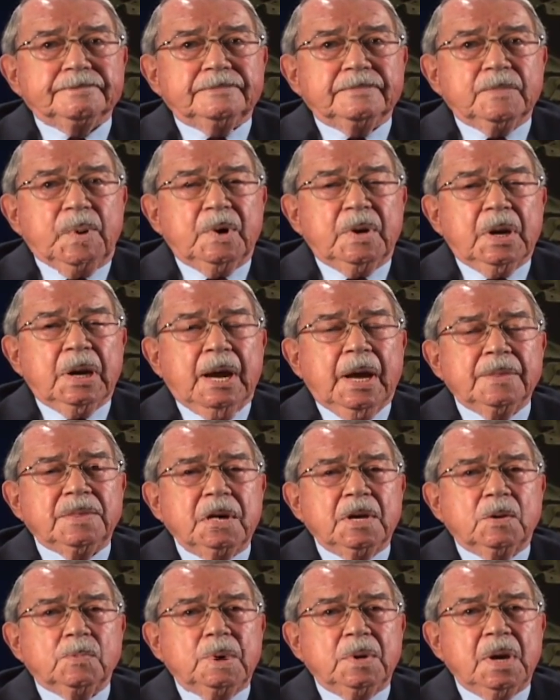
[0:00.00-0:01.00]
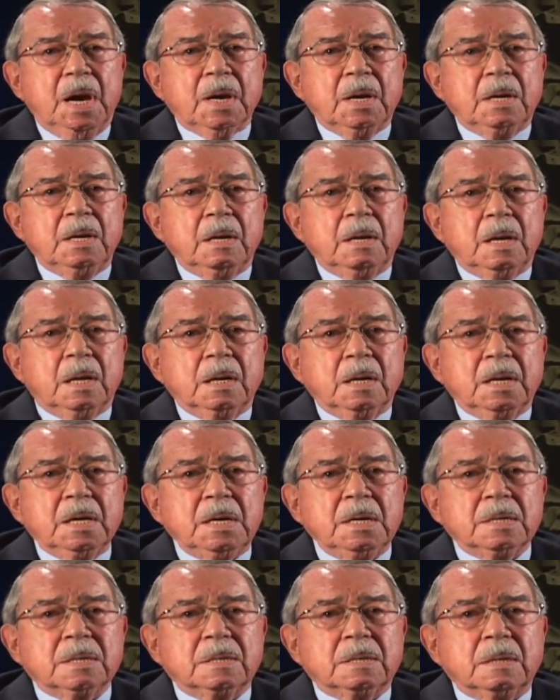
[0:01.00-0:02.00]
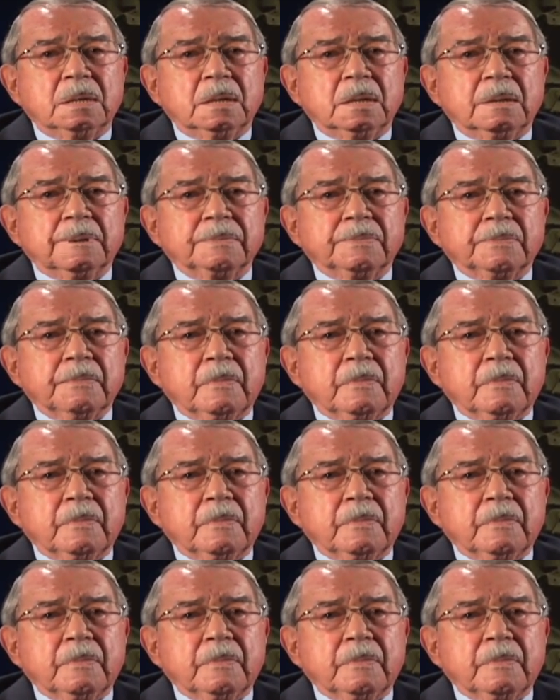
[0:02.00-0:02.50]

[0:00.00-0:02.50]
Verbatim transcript: well, I think we had at least uh,